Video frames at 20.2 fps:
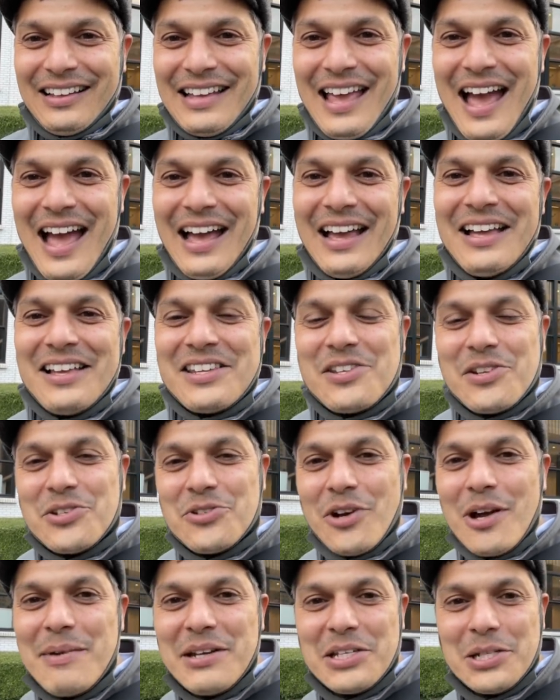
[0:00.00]
Yeah. So
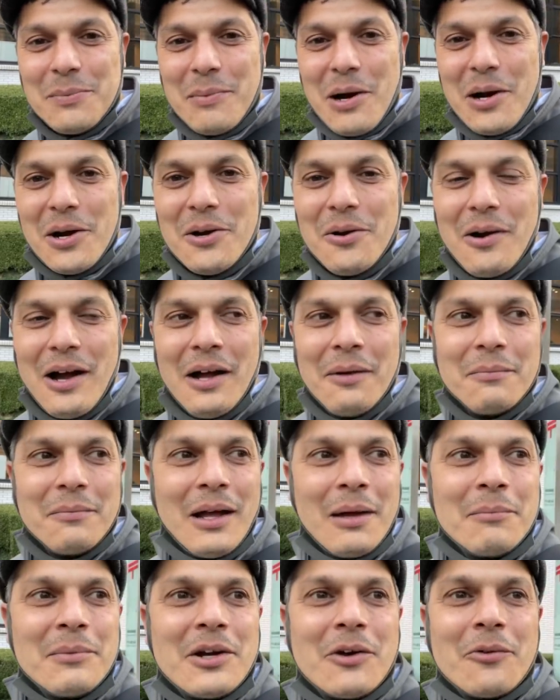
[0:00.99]
join me tomorrow. i
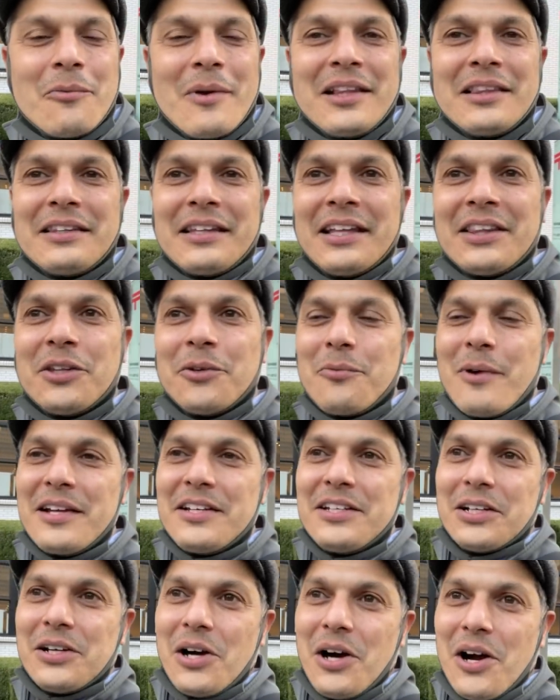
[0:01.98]
am gonna rent get the
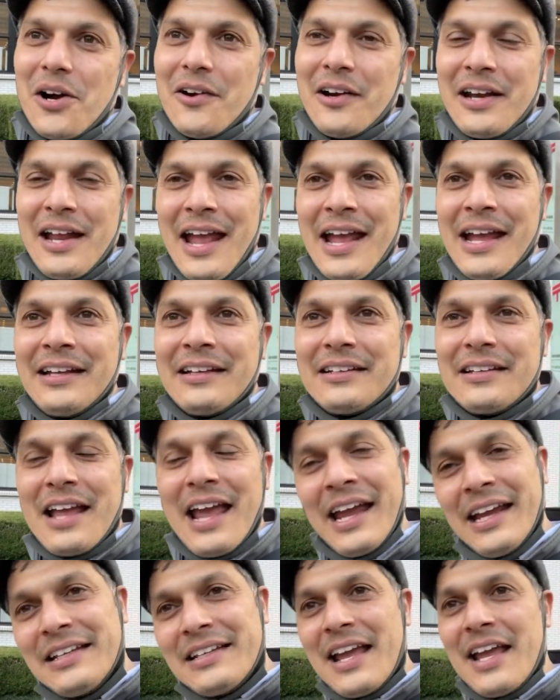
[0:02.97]
rent a car at eight
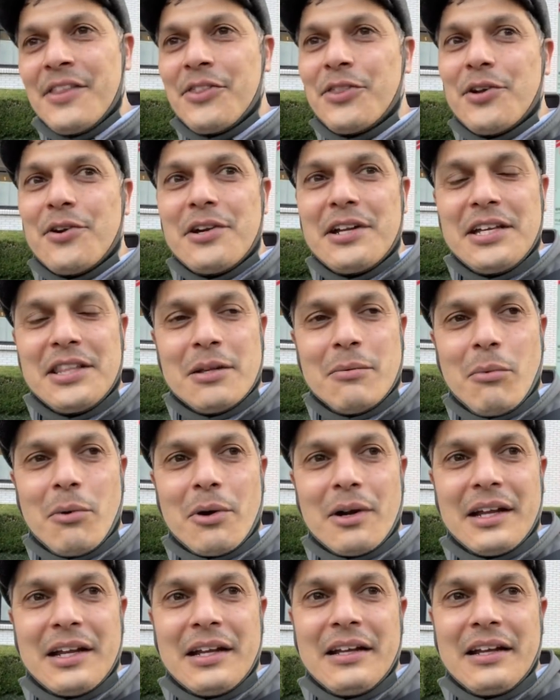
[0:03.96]
eight eight thirty in the
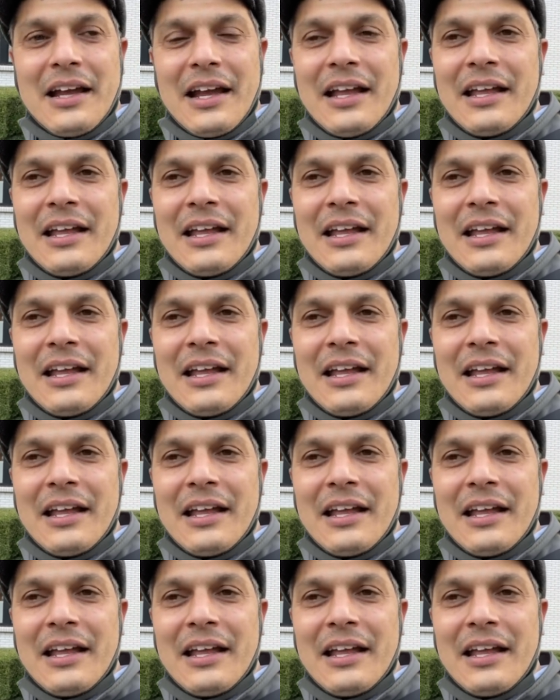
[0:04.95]
morning,